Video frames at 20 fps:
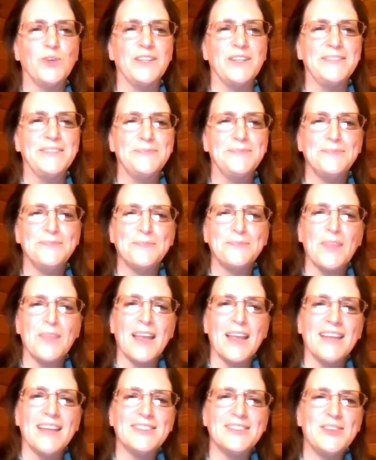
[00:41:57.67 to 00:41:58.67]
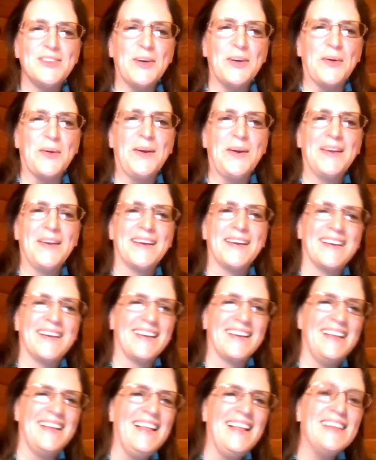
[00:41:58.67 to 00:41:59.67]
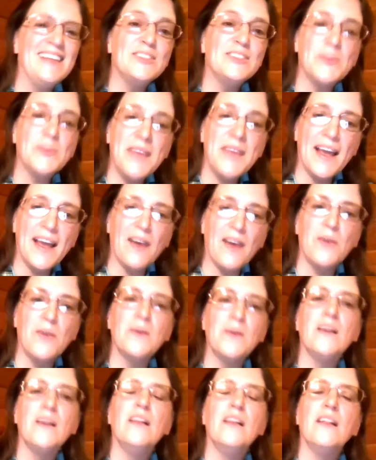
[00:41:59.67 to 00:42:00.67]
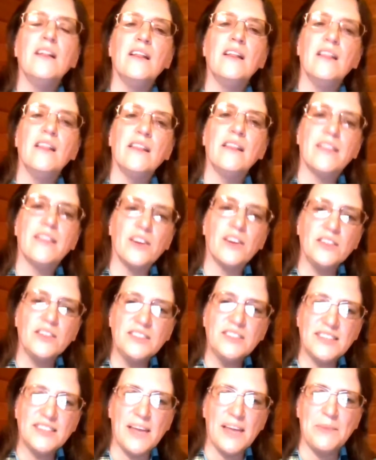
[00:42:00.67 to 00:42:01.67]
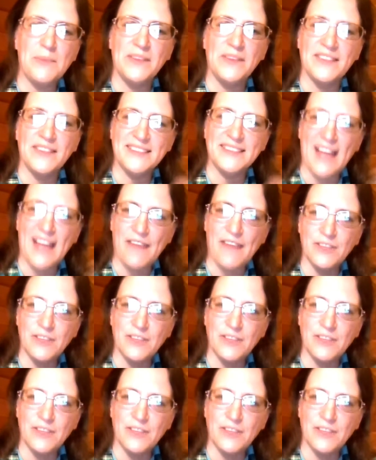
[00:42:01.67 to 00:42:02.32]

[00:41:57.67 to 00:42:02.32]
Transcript: Really. So now third step in this